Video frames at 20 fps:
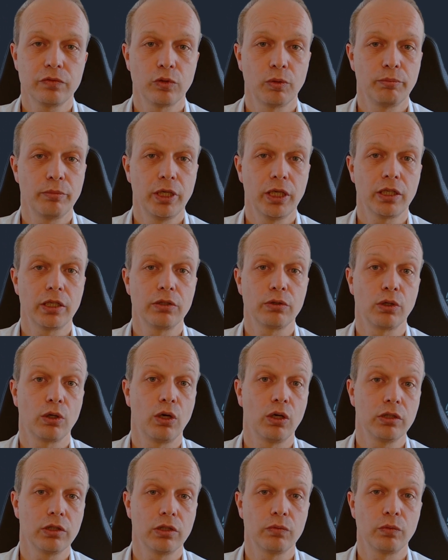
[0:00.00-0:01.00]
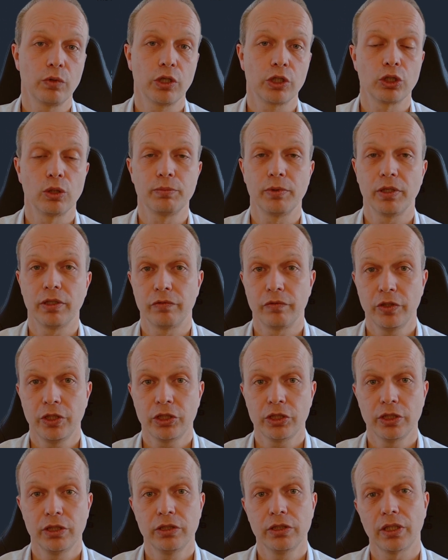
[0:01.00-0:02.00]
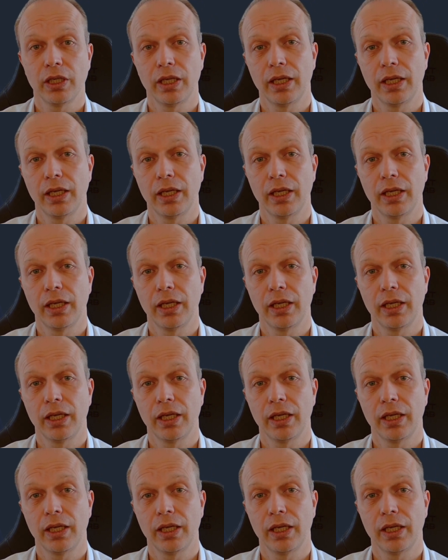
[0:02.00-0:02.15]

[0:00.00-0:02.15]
making your online workshop efficient,